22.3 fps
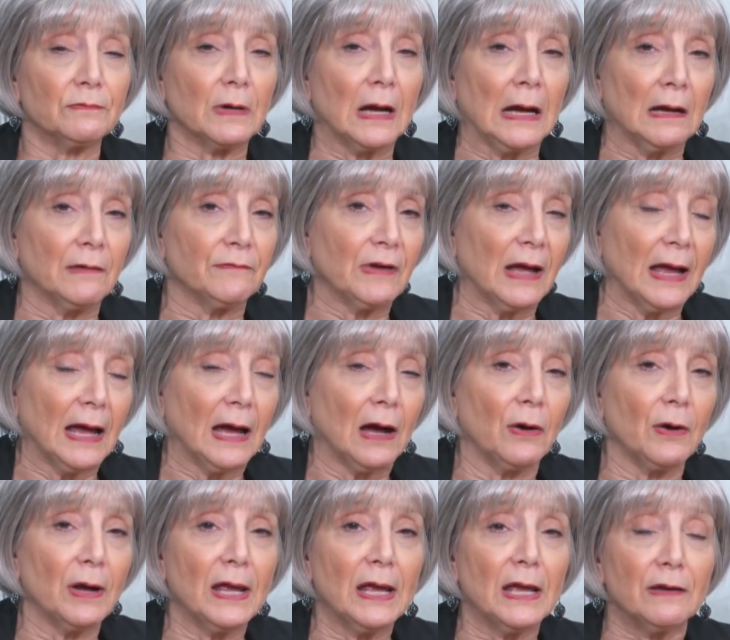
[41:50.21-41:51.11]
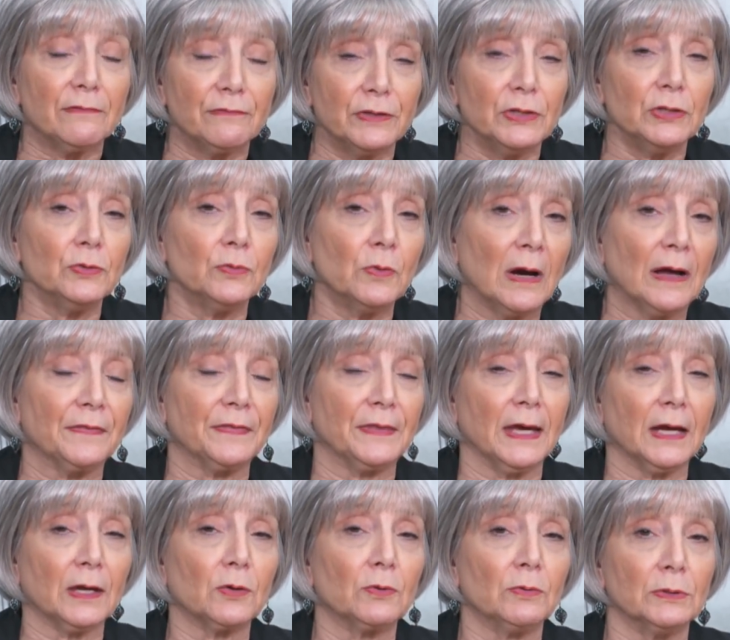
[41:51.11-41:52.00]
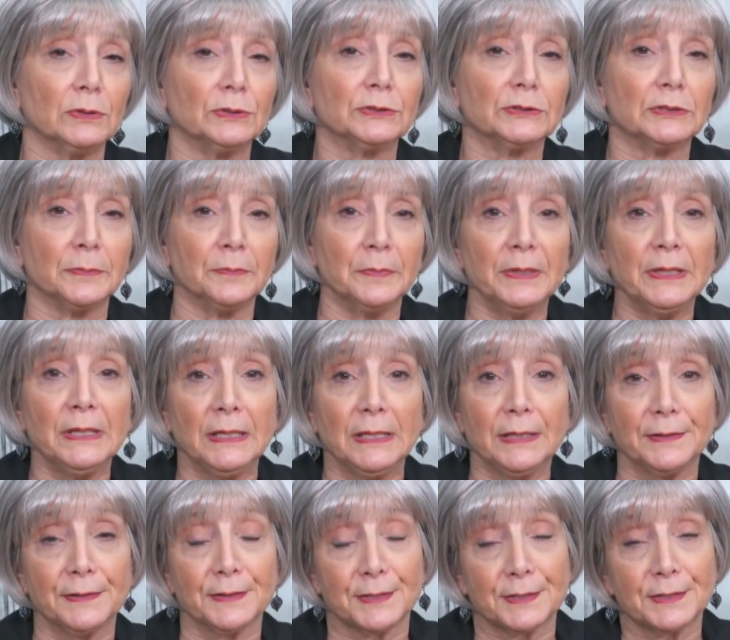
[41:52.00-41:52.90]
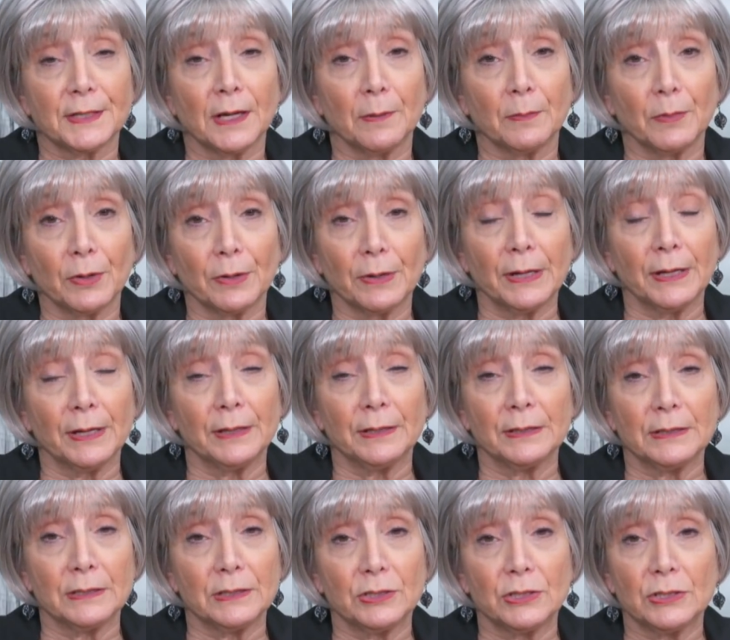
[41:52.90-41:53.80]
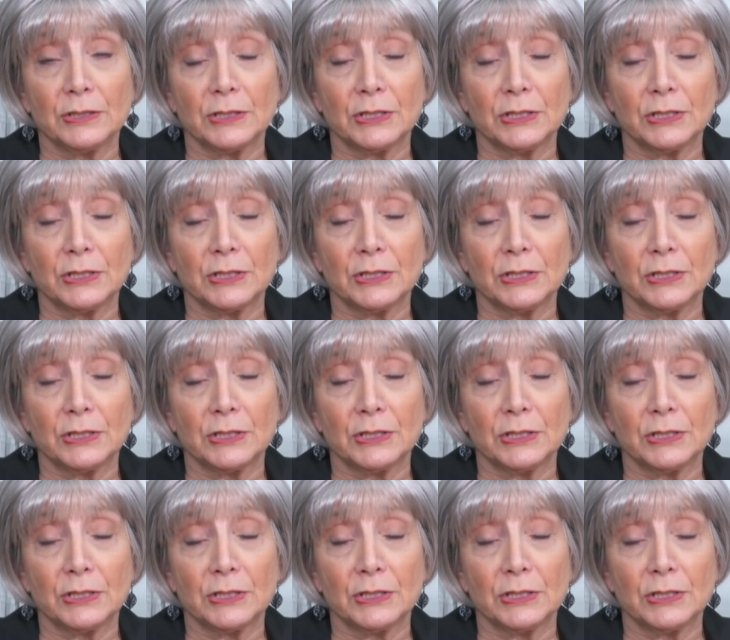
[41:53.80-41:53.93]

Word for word: of how heavy you want that quilt to be in the summer and